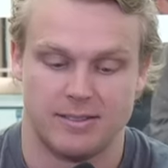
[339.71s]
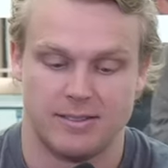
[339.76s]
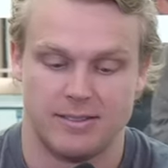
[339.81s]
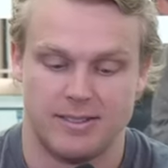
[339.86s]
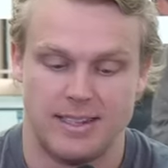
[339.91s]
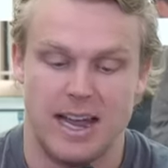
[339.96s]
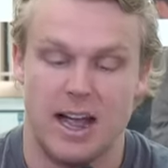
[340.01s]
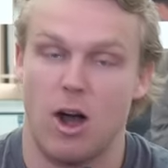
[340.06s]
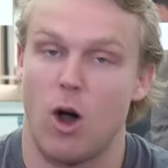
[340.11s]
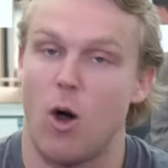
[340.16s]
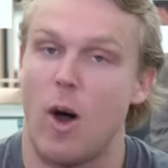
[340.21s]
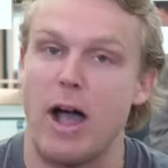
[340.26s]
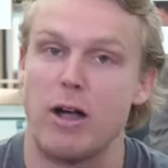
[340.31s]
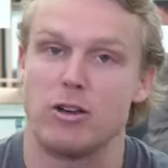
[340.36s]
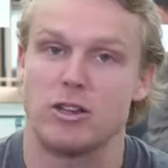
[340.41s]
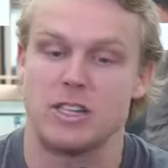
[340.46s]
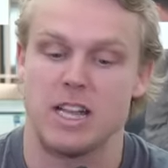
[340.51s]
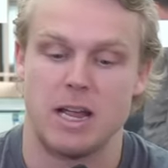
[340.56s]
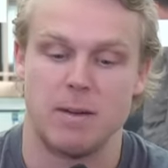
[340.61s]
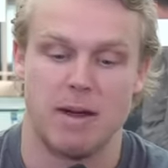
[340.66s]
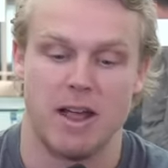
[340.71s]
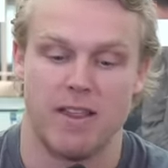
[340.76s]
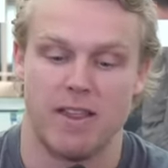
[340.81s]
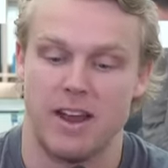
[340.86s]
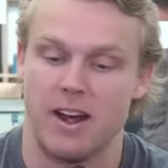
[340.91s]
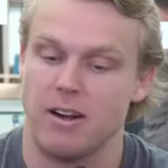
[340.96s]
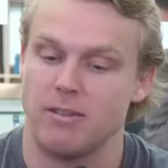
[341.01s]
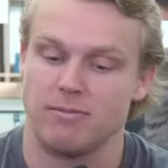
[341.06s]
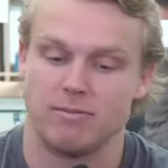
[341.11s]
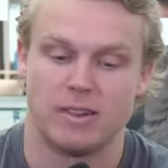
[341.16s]
yeah, Ohio State, man,
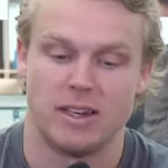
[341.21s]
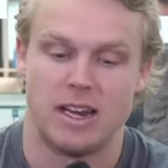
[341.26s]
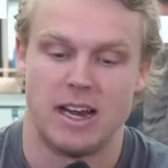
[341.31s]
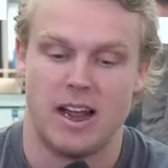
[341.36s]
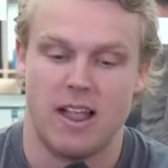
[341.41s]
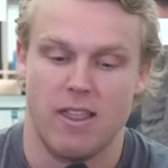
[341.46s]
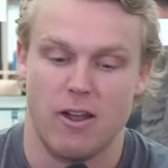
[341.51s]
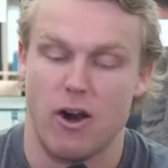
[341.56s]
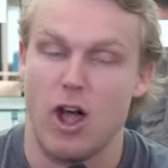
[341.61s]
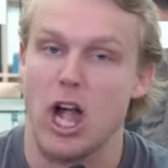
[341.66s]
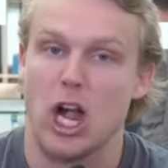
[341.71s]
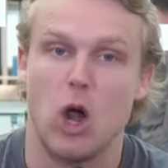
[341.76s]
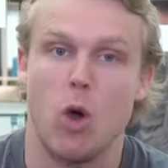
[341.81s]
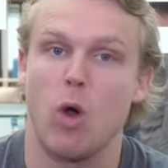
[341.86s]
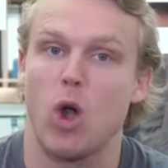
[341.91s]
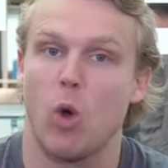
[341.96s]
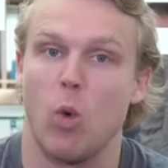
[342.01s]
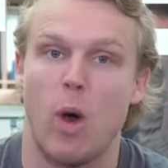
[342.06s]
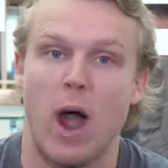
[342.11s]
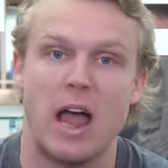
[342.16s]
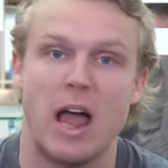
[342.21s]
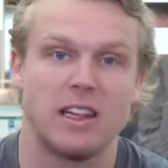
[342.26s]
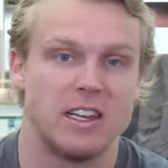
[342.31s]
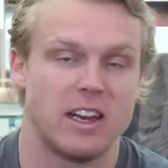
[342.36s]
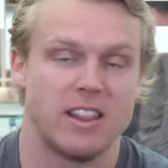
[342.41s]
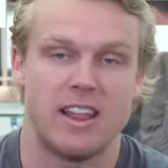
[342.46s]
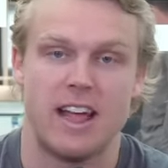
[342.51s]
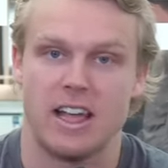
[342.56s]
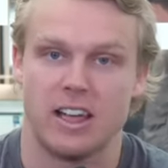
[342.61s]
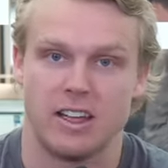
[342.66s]
they're not going quietly
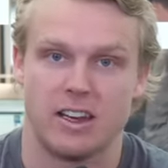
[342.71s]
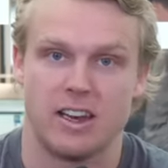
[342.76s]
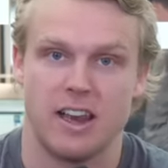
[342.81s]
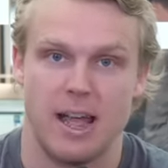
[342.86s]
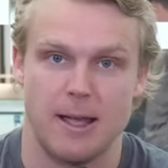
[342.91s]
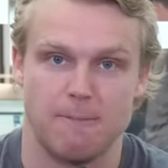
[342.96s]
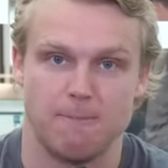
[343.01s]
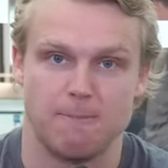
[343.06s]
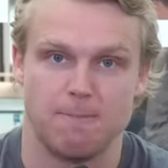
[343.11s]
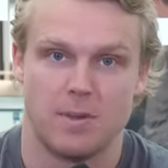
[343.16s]
into that good night.